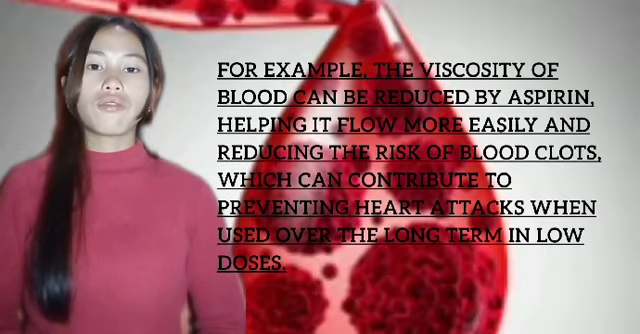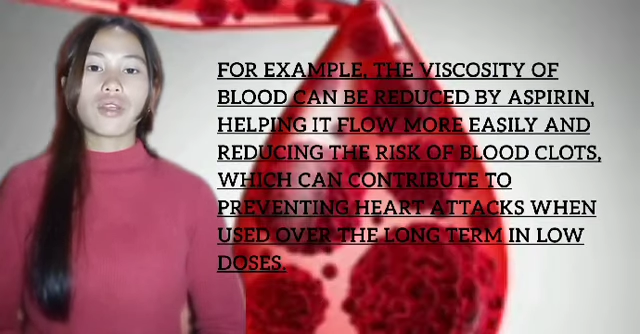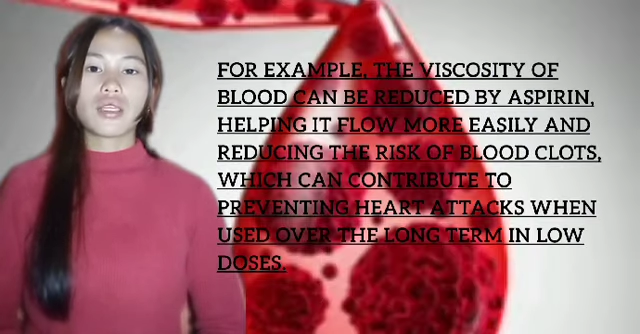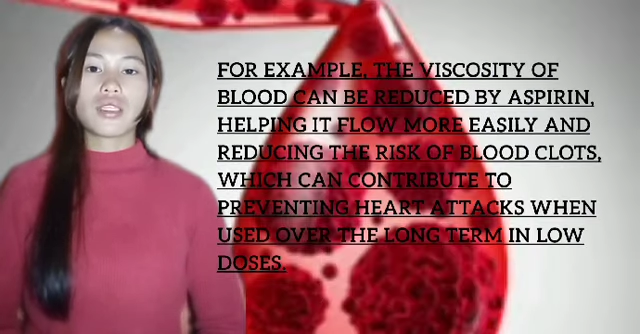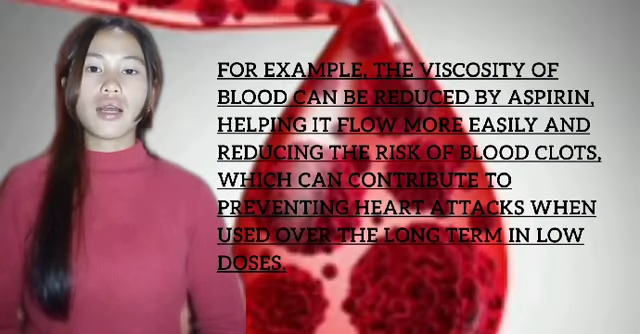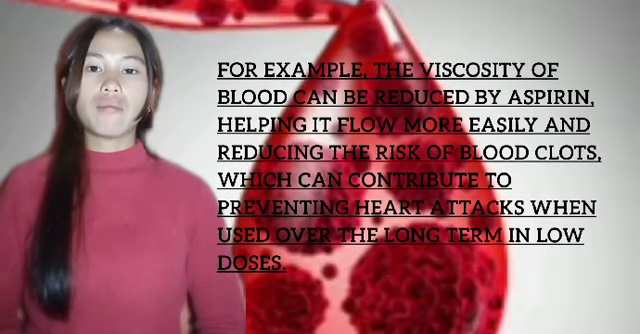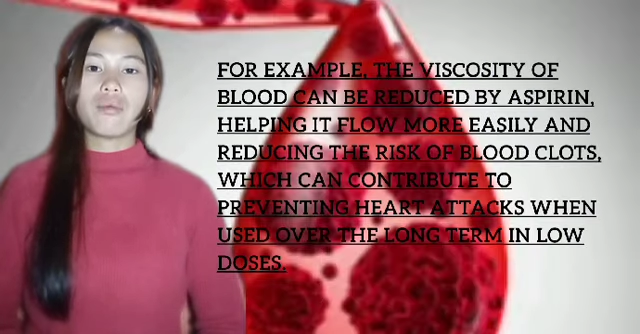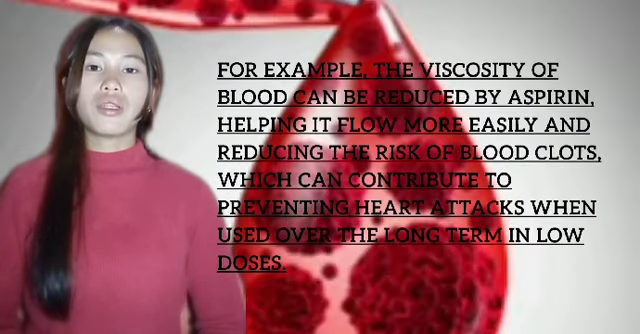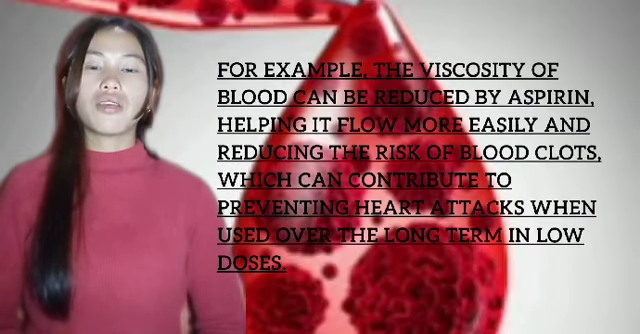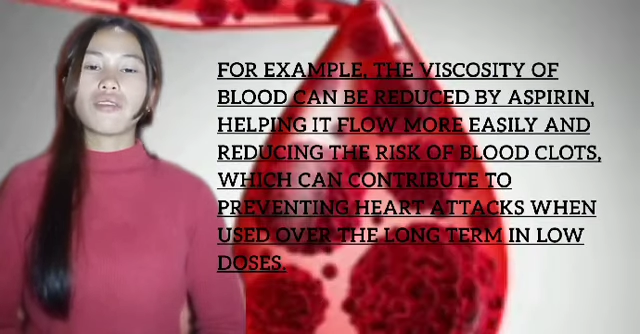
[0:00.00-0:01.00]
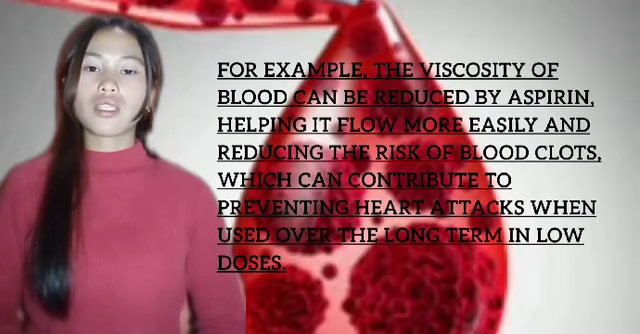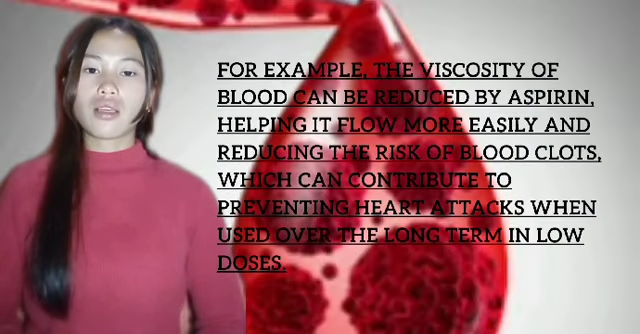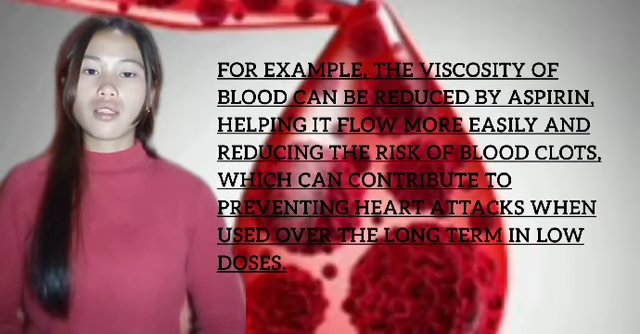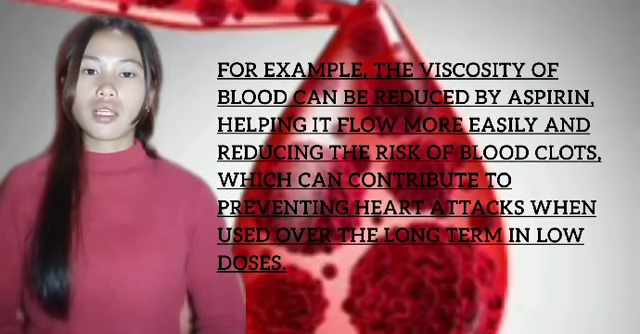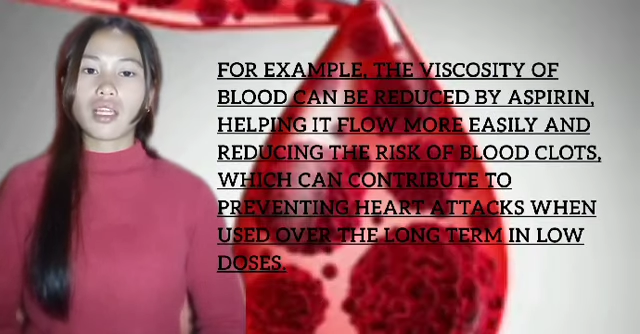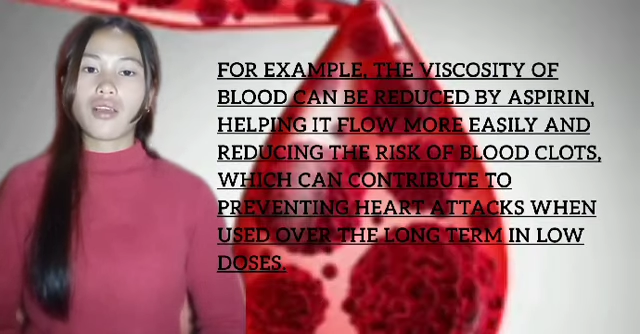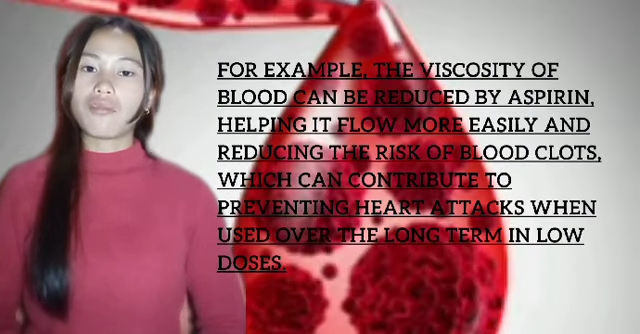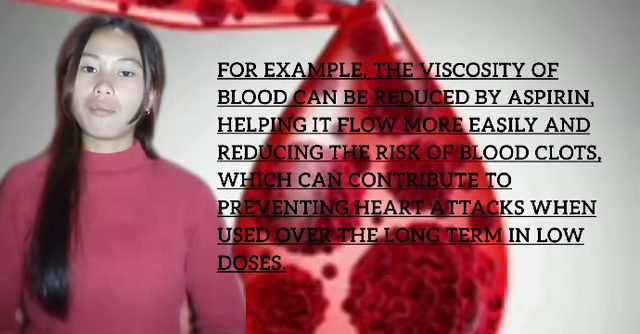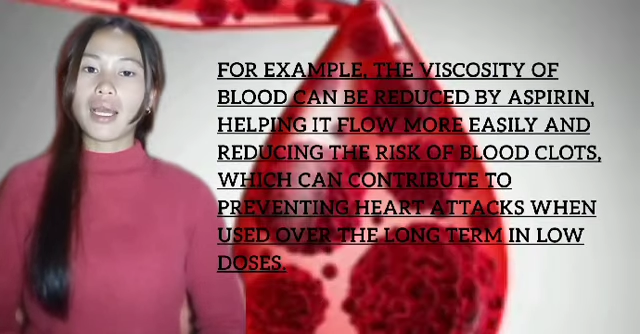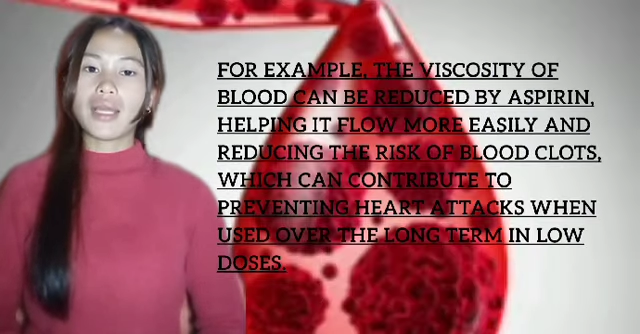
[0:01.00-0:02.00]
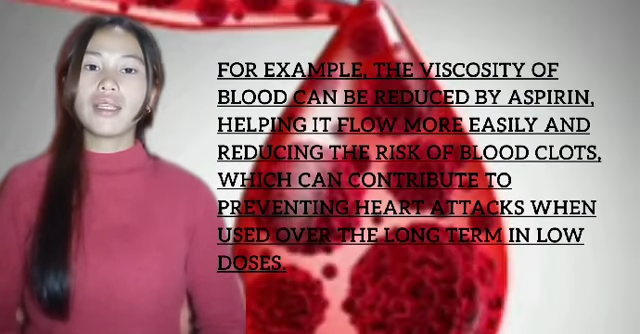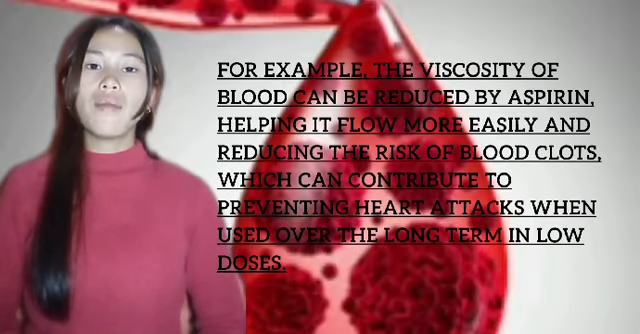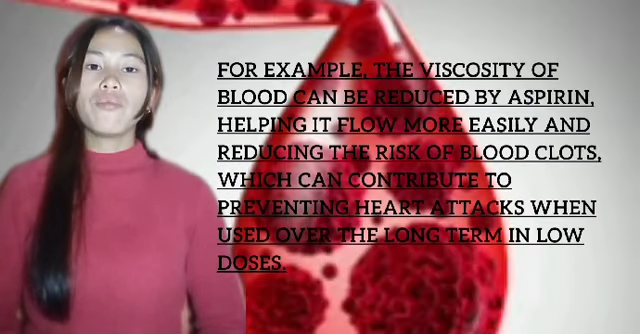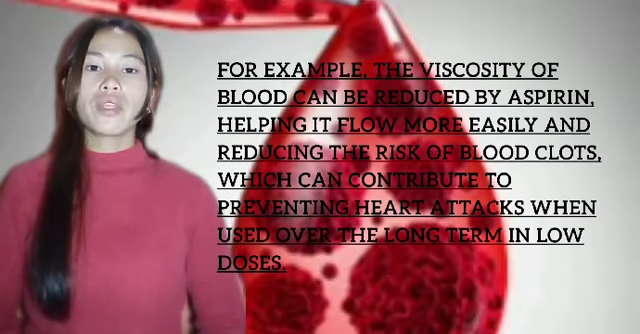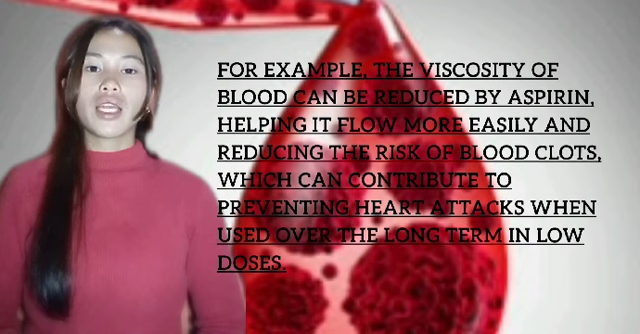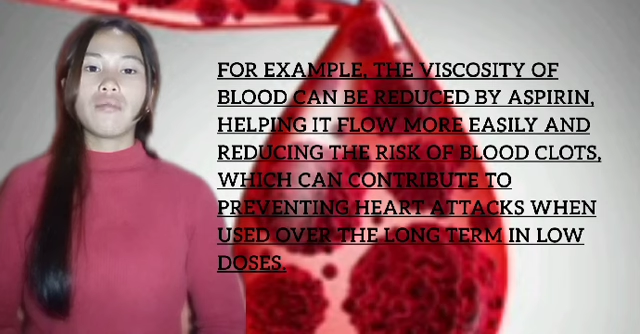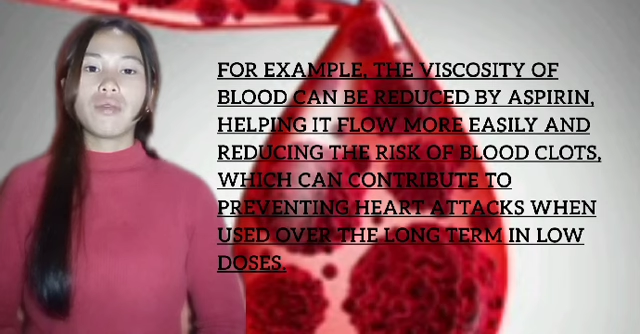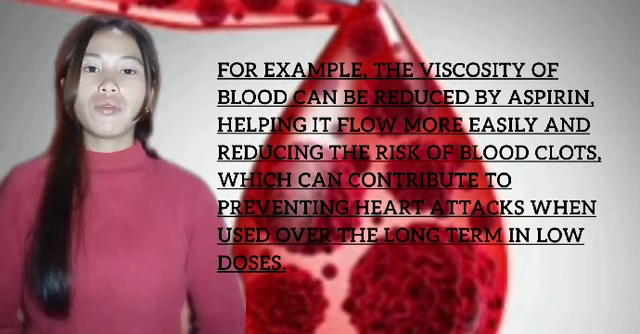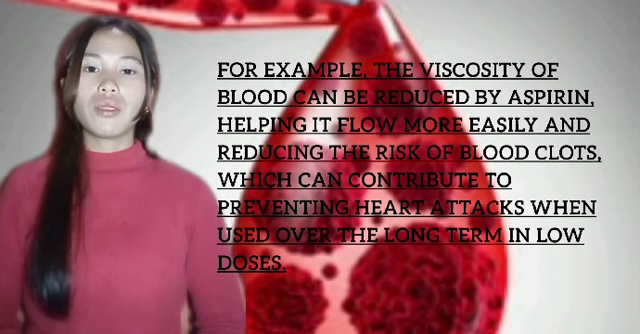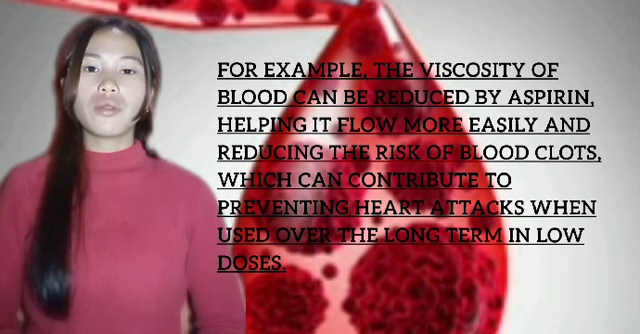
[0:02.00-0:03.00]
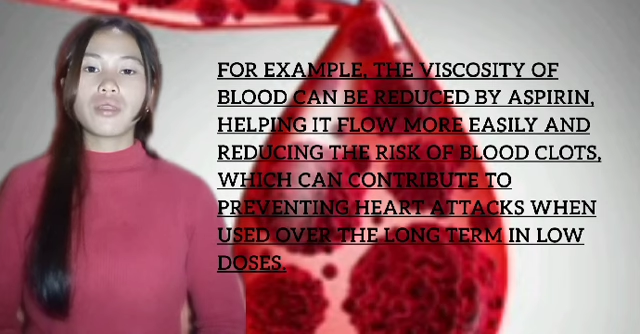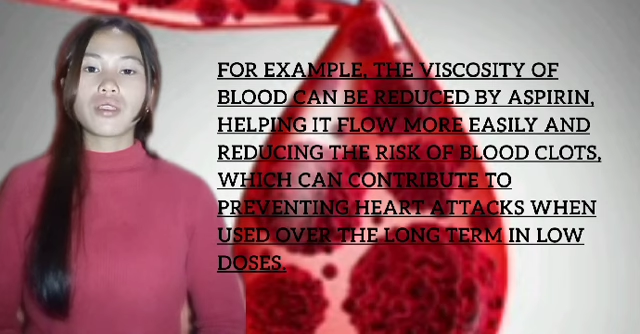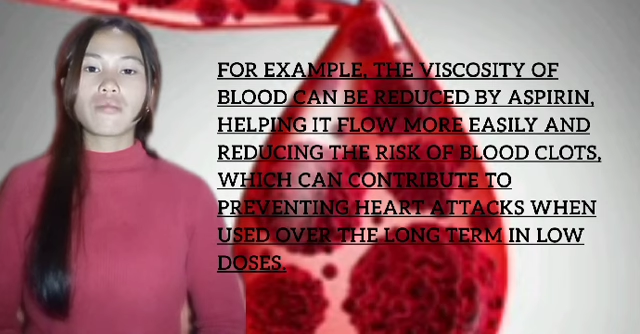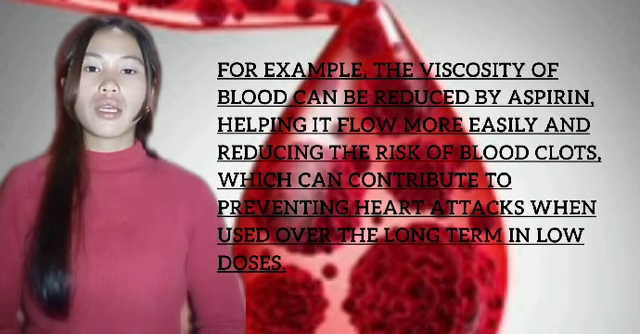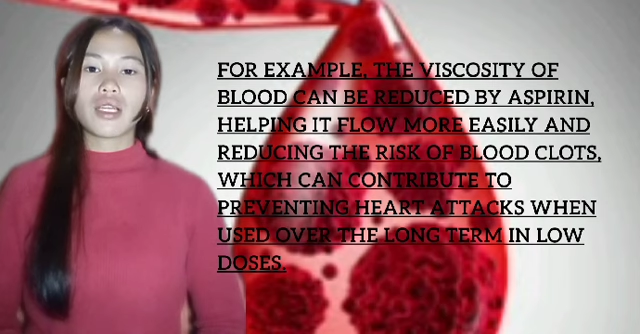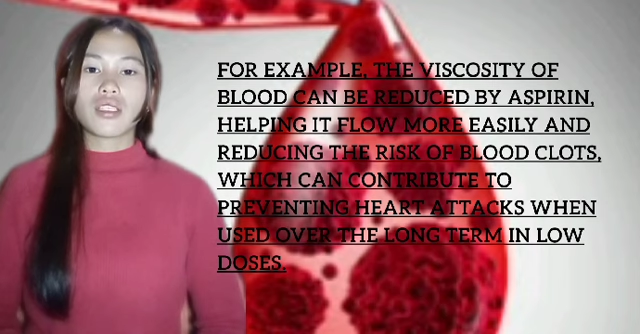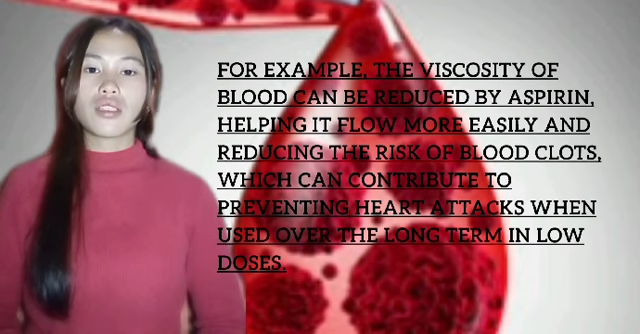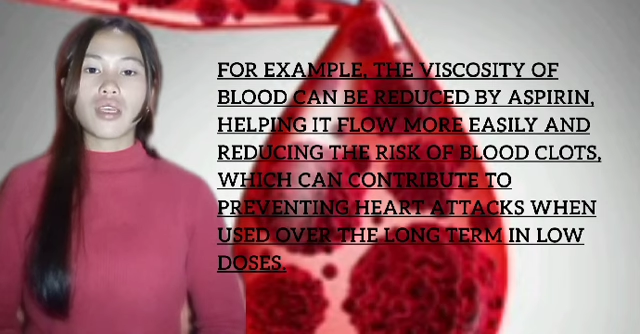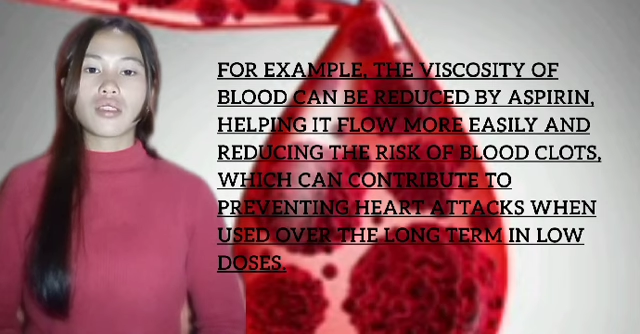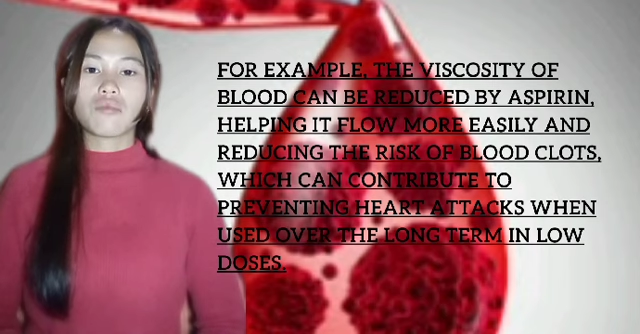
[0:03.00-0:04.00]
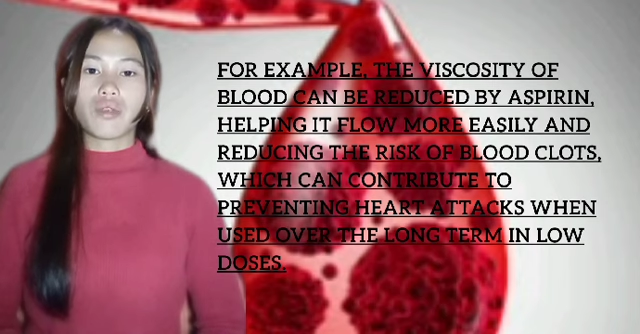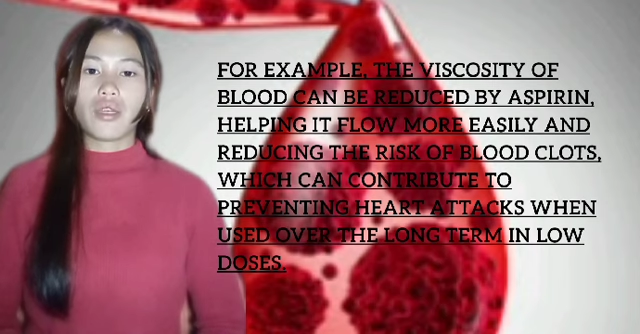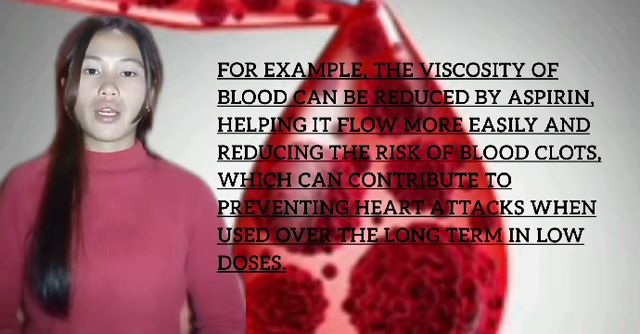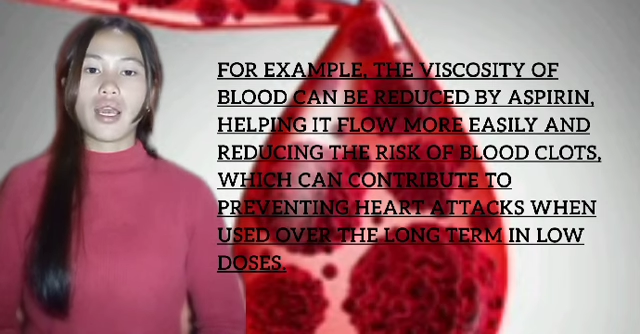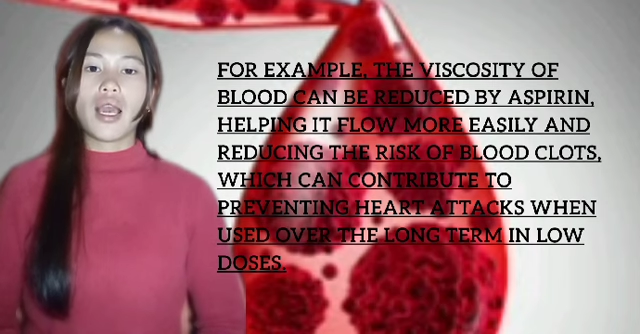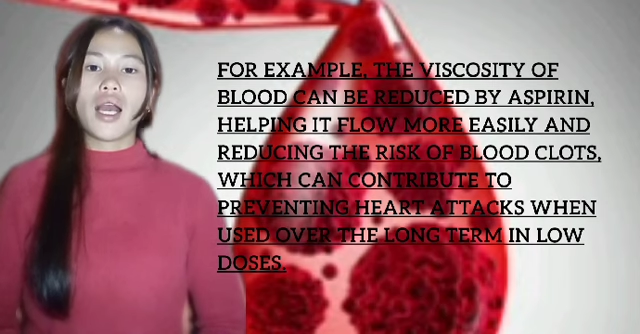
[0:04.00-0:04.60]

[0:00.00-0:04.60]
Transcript: For example, the viscosity of blood can be reduced by the aspirin,